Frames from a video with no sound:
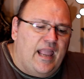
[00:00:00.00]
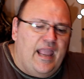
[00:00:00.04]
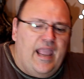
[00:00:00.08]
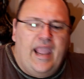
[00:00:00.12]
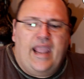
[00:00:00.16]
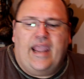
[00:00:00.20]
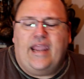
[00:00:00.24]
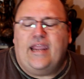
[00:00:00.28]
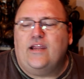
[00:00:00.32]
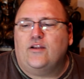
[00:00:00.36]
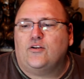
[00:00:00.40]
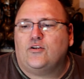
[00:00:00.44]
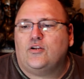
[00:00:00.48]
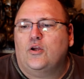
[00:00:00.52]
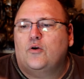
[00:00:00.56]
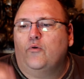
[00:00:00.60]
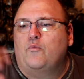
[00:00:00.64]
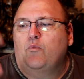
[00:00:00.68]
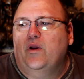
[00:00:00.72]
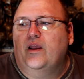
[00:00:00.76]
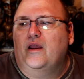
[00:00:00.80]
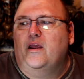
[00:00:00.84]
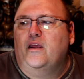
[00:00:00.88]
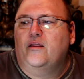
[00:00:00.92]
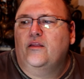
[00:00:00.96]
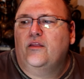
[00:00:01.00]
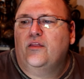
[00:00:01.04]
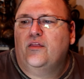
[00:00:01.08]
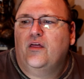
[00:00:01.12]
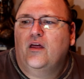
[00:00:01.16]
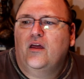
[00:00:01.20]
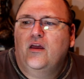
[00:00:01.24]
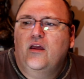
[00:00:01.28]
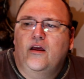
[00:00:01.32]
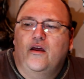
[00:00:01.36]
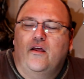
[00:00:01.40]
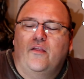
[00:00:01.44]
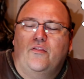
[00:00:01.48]
8 with
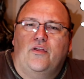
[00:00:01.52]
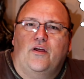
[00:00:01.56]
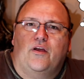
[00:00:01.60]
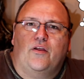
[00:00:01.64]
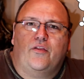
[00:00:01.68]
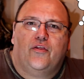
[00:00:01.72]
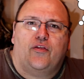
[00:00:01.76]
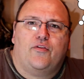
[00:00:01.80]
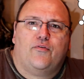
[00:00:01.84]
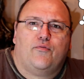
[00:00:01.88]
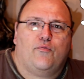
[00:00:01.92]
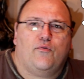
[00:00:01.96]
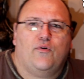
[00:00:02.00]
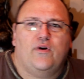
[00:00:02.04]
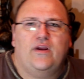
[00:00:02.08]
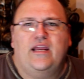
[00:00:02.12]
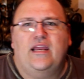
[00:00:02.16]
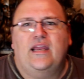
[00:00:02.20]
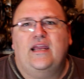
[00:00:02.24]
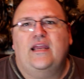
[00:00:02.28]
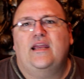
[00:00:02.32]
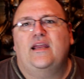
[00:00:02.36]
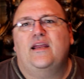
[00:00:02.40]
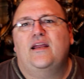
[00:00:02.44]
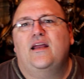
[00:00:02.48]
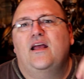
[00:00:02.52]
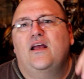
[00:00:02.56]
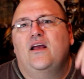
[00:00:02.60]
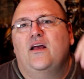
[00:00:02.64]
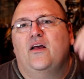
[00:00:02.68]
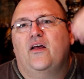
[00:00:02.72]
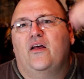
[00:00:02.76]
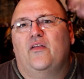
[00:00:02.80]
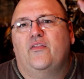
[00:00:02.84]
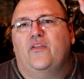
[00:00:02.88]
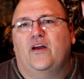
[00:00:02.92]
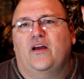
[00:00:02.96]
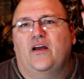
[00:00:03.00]
the 3,
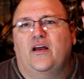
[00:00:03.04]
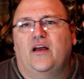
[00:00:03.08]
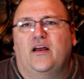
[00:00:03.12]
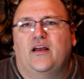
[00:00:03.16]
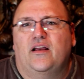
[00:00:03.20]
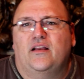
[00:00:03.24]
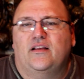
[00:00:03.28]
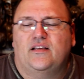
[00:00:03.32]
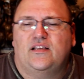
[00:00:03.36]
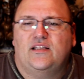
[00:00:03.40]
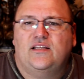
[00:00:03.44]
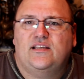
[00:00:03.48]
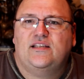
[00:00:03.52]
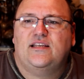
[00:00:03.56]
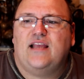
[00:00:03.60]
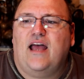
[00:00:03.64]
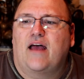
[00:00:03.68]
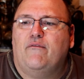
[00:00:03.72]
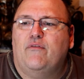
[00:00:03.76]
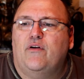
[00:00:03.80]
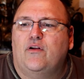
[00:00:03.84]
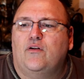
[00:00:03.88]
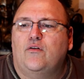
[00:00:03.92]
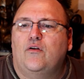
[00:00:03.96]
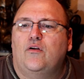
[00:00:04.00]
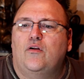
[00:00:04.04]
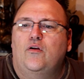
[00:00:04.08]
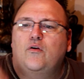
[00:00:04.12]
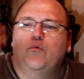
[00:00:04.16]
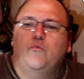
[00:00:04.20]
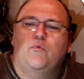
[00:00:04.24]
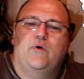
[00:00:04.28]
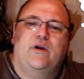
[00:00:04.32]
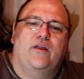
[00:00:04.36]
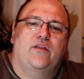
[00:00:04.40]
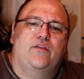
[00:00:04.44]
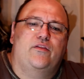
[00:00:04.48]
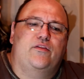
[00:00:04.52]
the 7
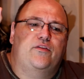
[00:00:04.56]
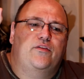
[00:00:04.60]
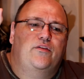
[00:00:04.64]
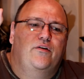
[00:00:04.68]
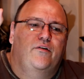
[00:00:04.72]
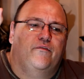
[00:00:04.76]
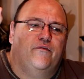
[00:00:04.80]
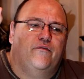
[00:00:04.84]
with the